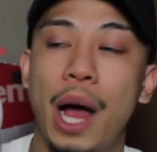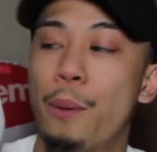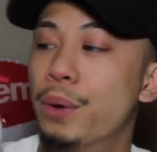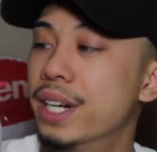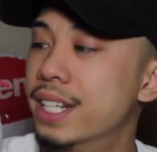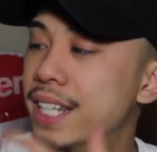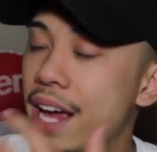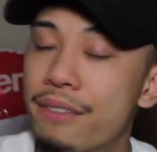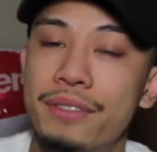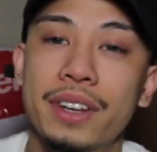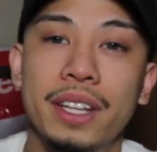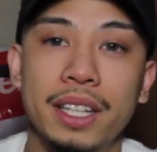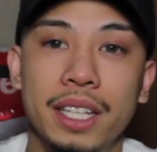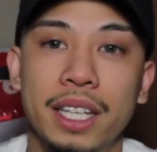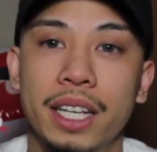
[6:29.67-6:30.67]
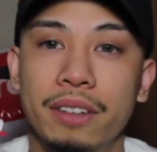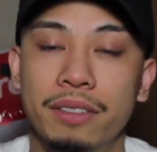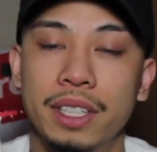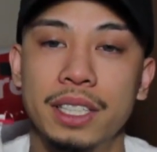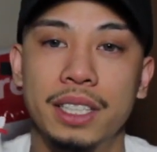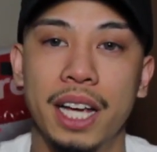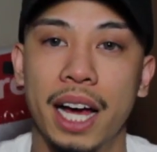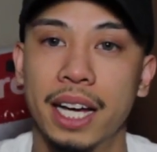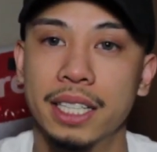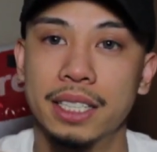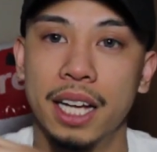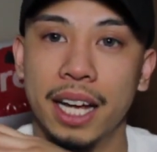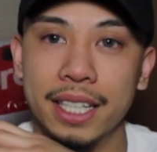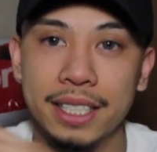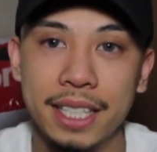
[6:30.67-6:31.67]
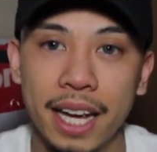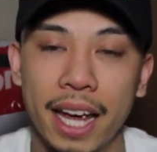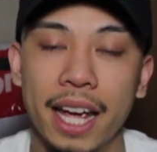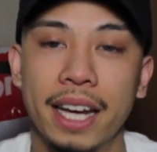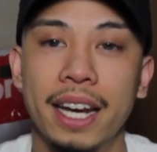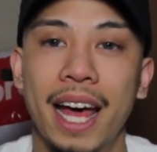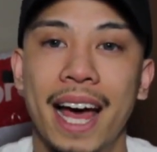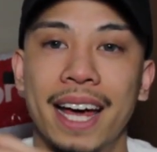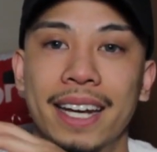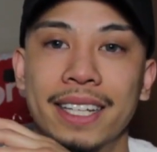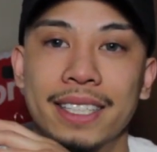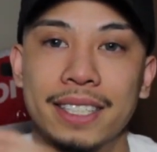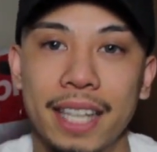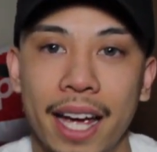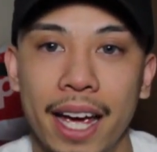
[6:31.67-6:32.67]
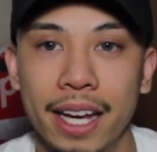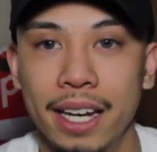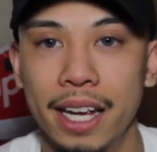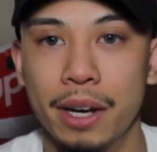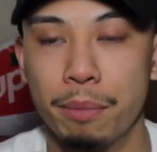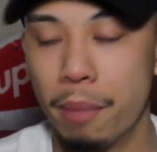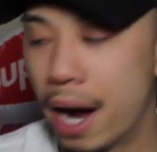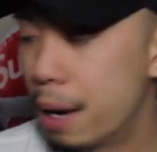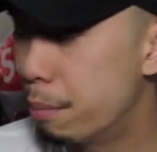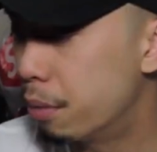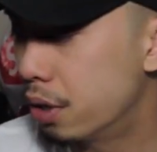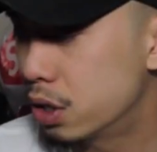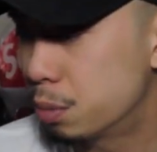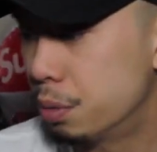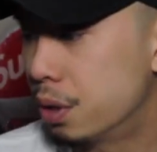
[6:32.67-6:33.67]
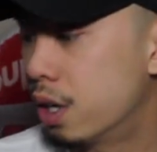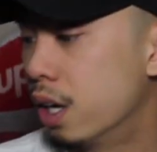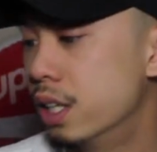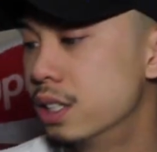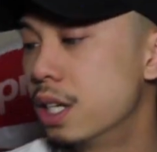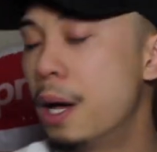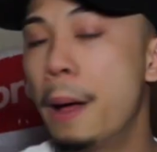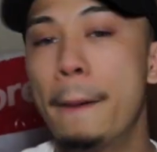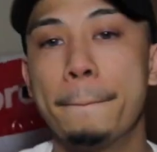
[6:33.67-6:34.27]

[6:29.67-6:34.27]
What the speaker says: I would definitely give these guys a 10 out of 10 in my books because